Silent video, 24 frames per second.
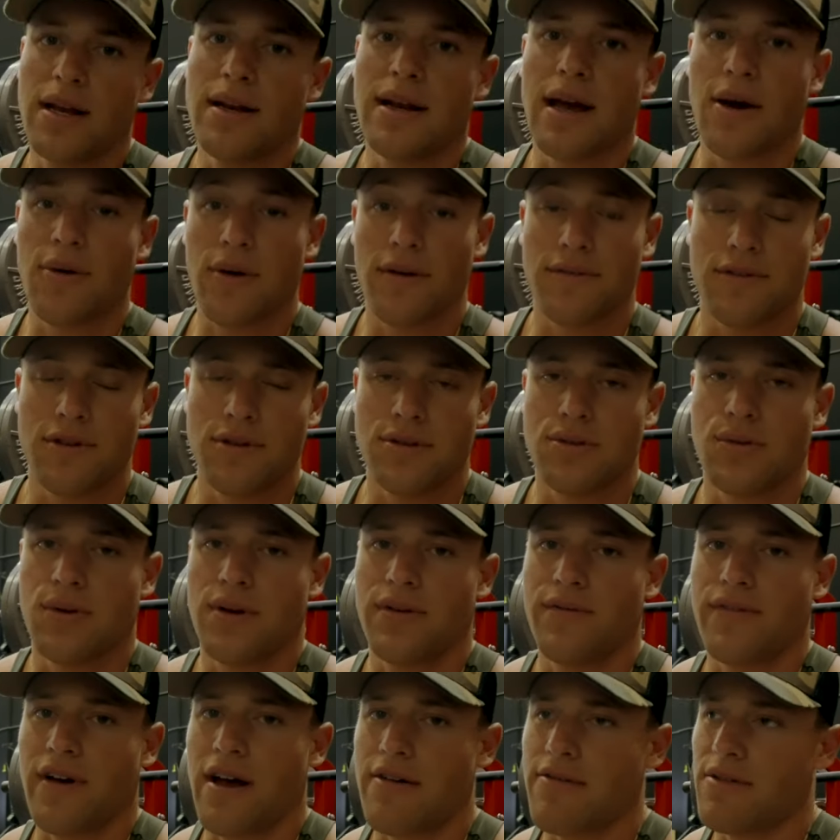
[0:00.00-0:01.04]
Now we have
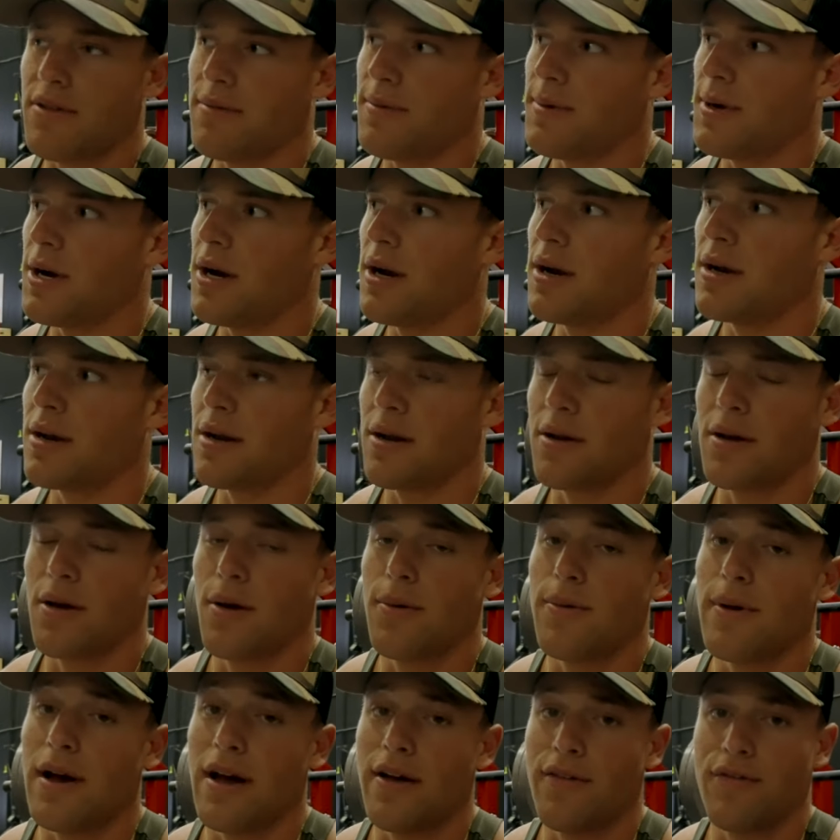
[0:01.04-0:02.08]
225 on the bar. You're gonna
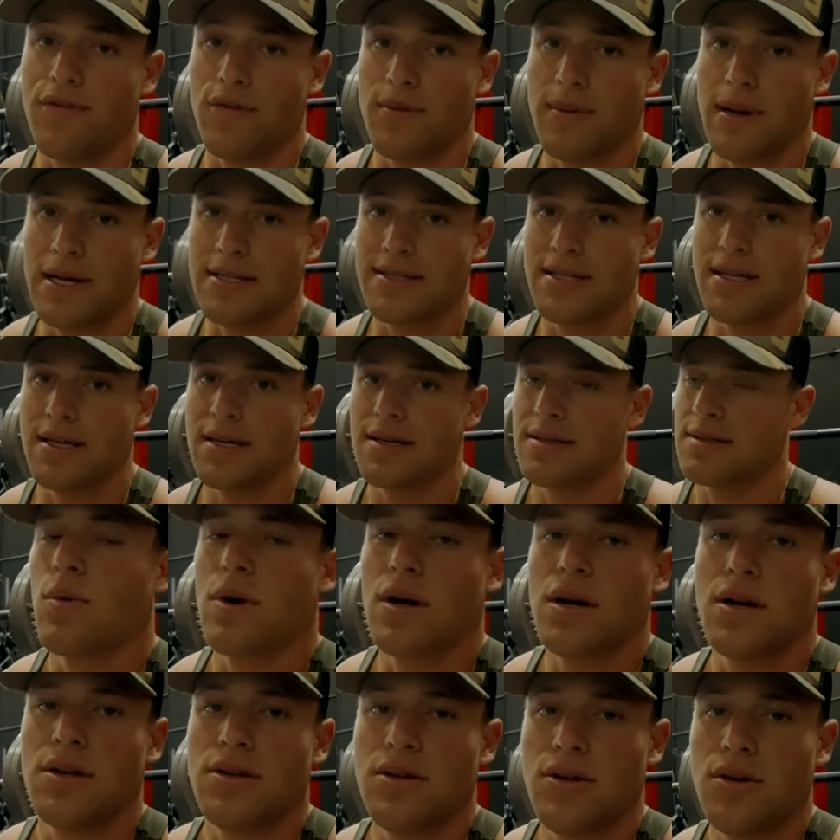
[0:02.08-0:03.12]
go by four by six.
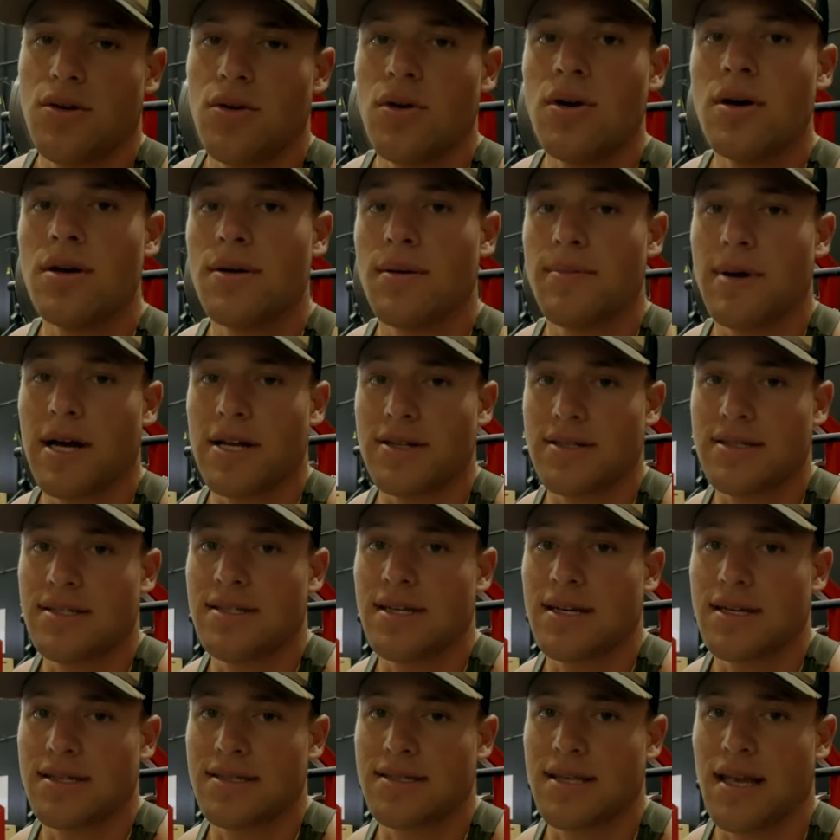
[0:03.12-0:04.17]
We're gonna do about
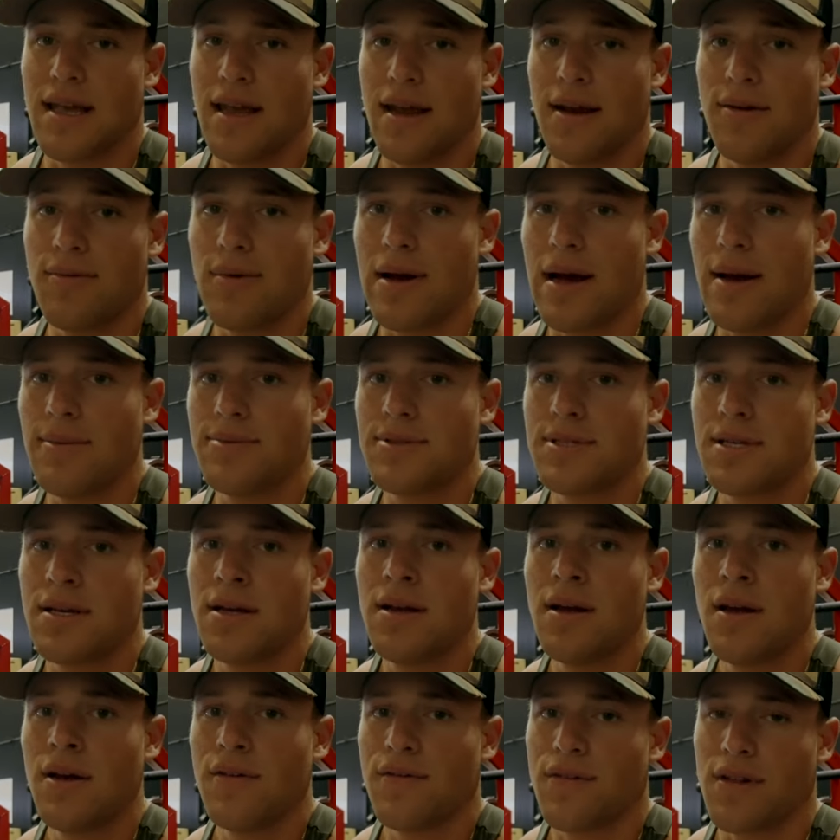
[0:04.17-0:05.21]
six to eight reps
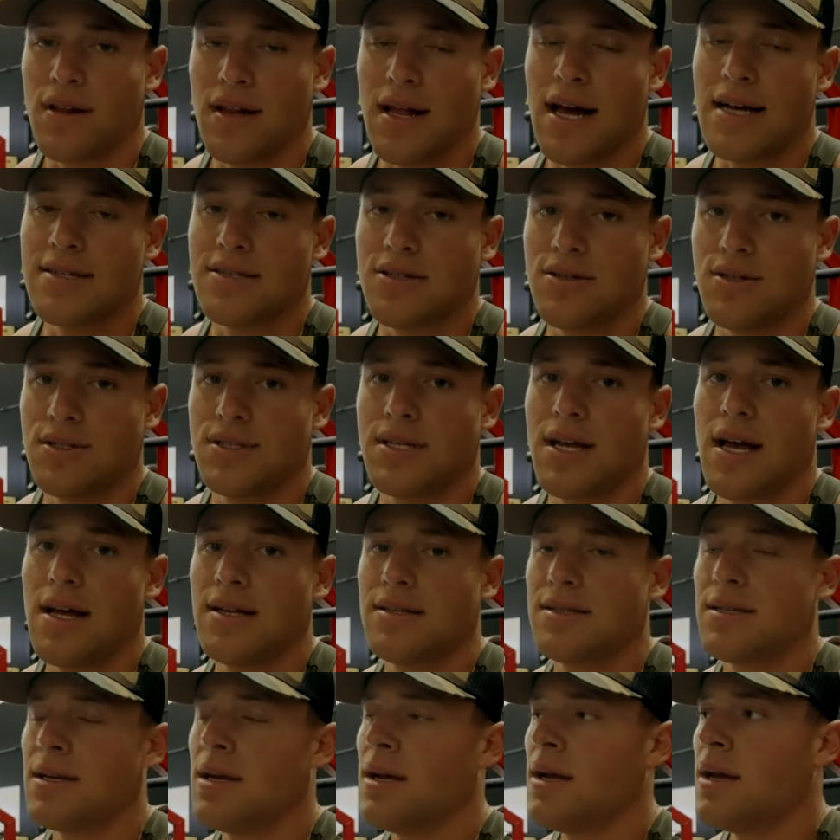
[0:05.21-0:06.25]
for the last two
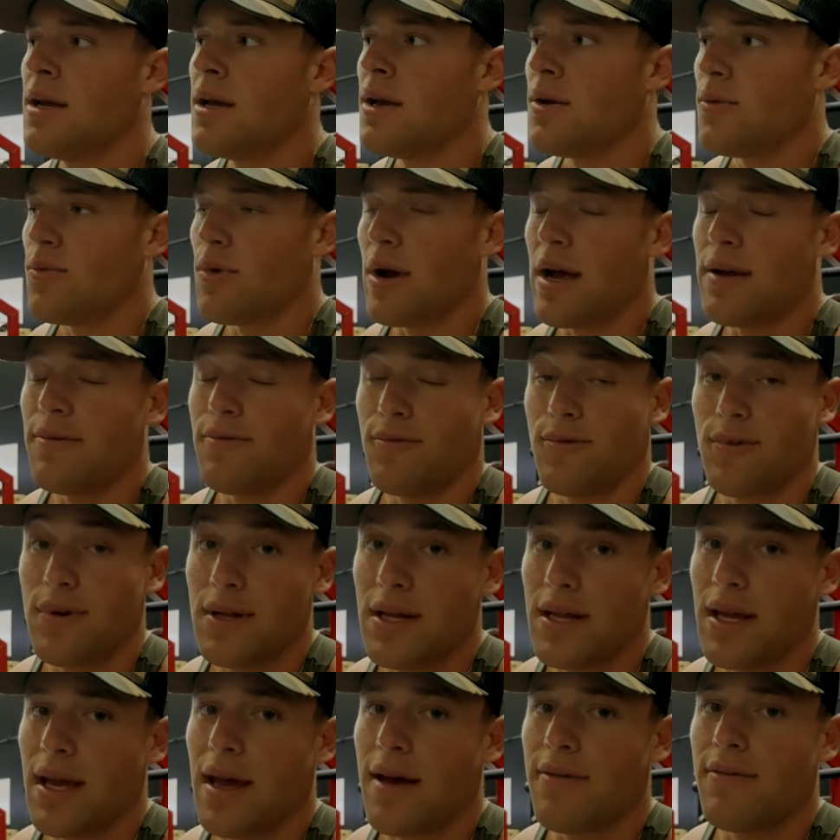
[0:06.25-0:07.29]
sets. Went
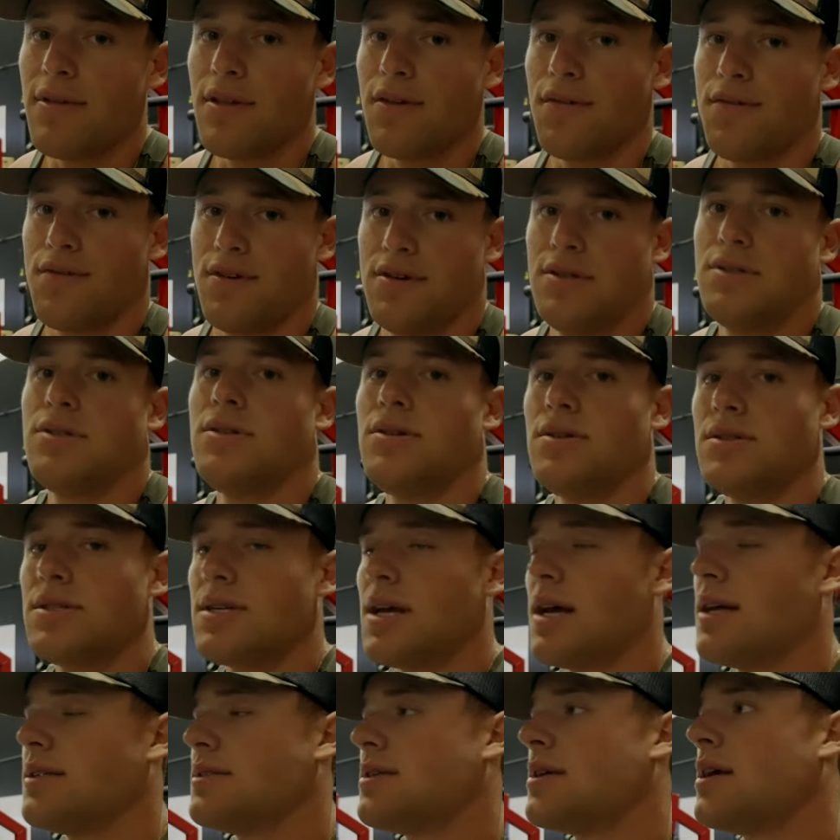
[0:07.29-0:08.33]
really heavy the first two
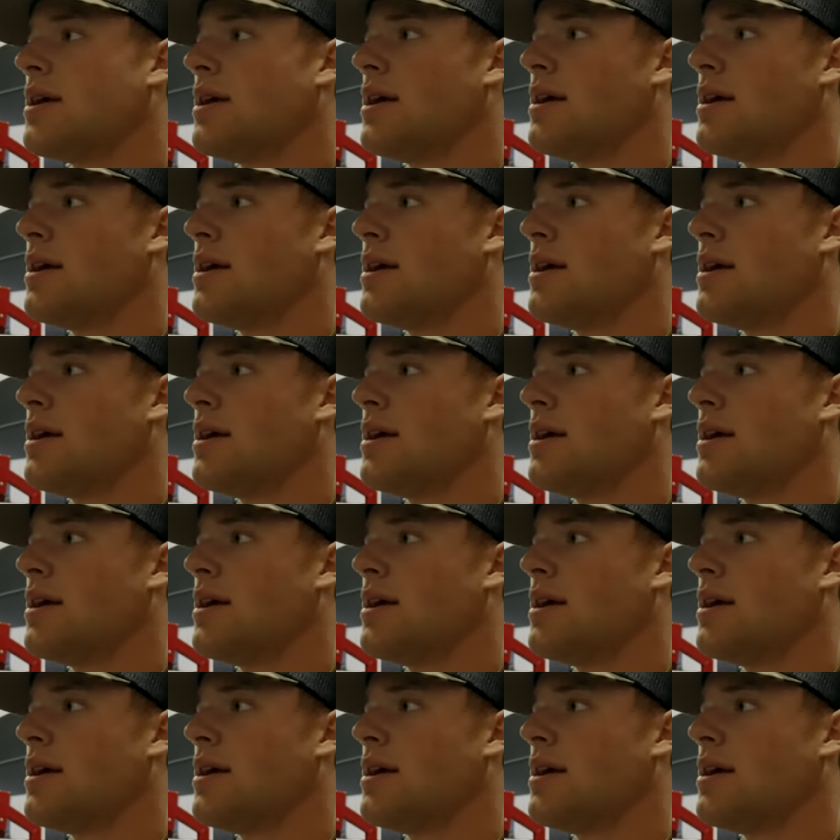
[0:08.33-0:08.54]
sets.